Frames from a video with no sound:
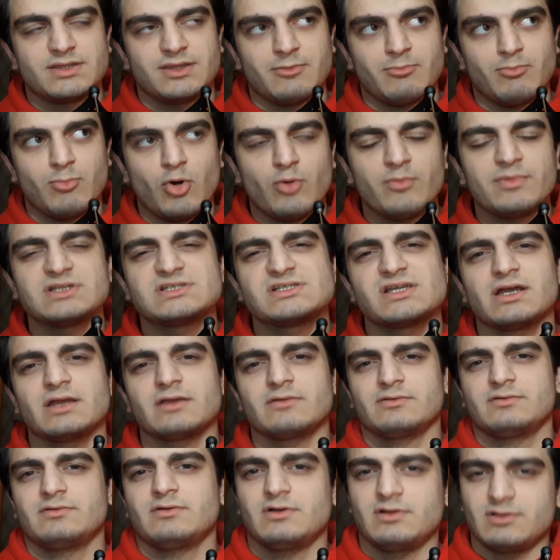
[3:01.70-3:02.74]
the moment
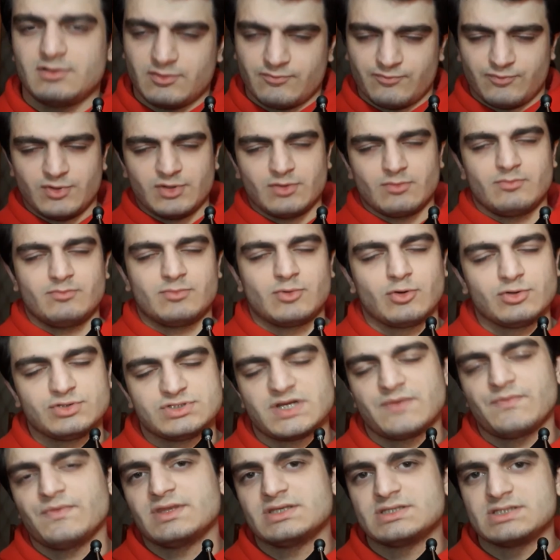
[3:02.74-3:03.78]
I brought
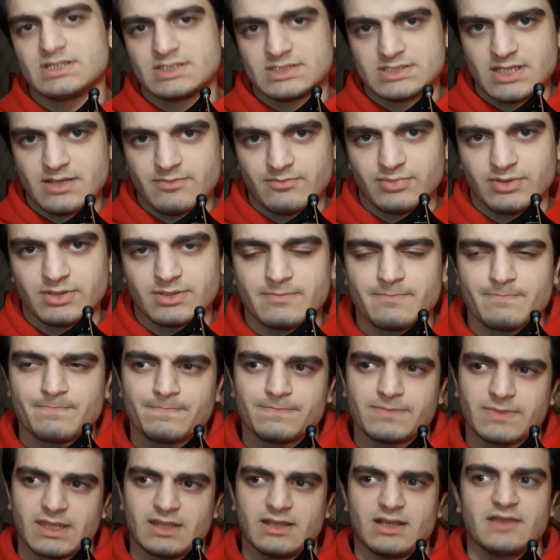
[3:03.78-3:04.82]
up this example,
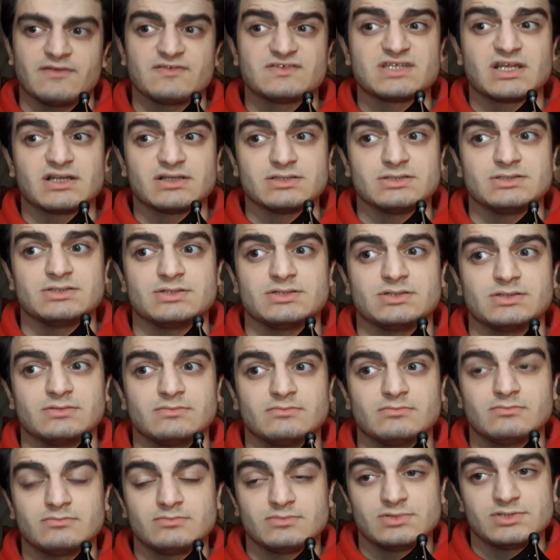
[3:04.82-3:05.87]
and I've started to
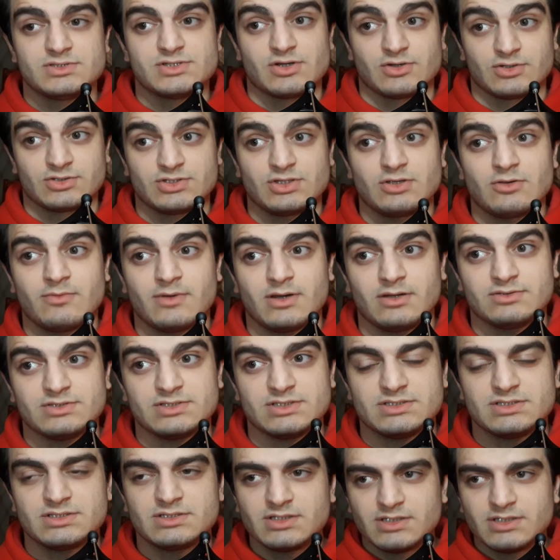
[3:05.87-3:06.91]
talk to you about it,